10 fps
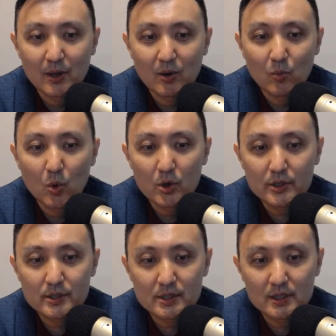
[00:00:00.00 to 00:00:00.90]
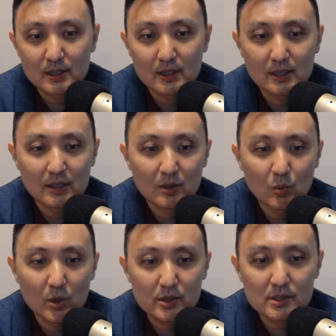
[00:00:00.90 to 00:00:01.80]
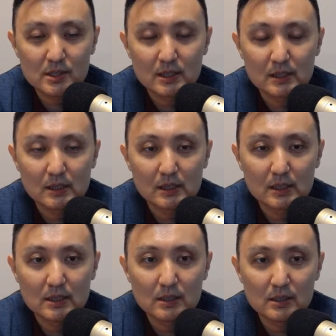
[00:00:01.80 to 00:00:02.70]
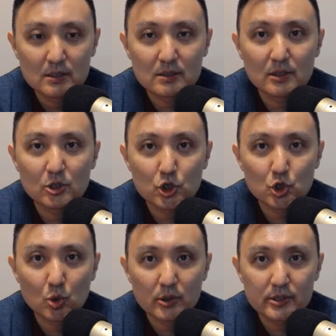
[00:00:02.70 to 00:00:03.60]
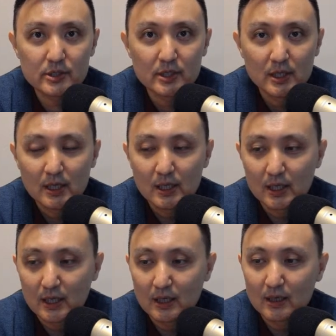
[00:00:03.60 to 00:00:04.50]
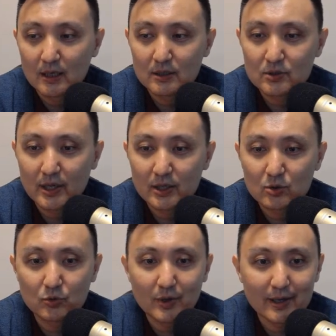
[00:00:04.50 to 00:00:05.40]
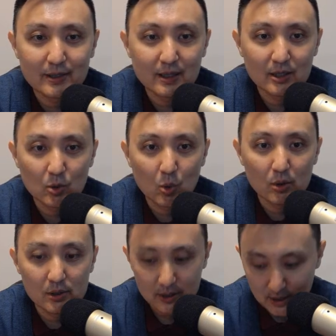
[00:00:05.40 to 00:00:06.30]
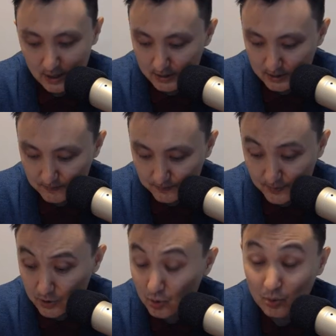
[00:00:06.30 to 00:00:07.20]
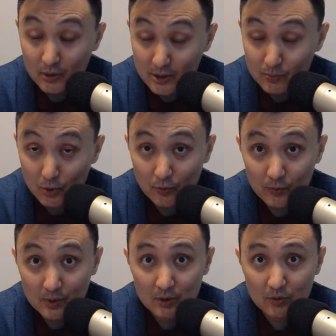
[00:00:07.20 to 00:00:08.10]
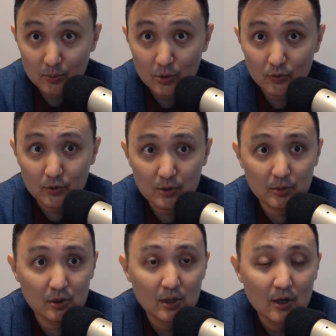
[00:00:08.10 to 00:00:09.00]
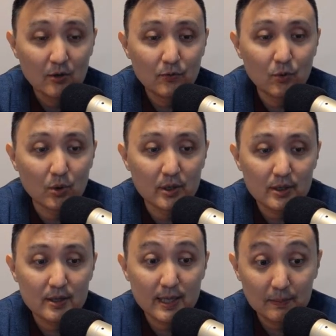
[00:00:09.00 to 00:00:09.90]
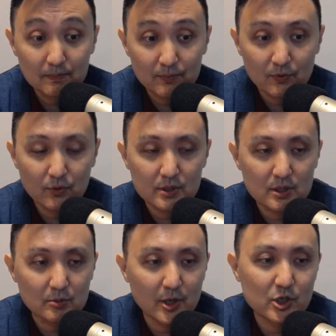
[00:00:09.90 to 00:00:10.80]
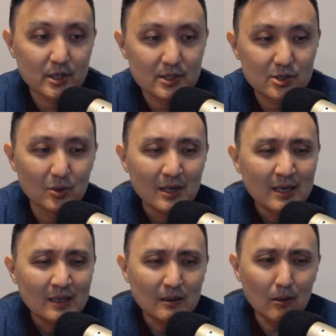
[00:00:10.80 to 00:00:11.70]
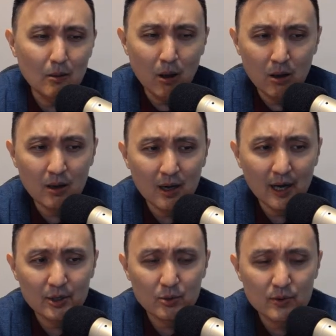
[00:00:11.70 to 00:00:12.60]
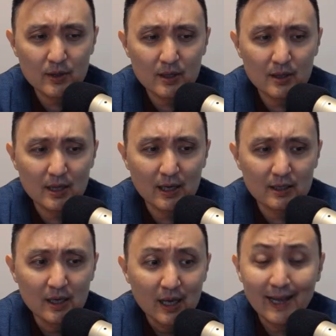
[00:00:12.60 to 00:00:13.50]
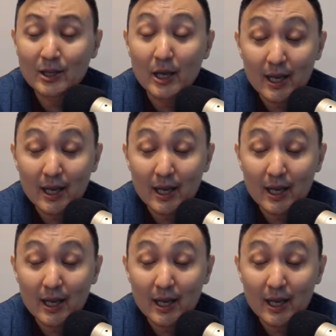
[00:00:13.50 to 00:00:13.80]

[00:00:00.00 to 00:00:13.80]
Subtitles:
works in Israel shores trying to find an oil and gas. So it's profitable for them, for Azerbaijanis. So I don't think that, and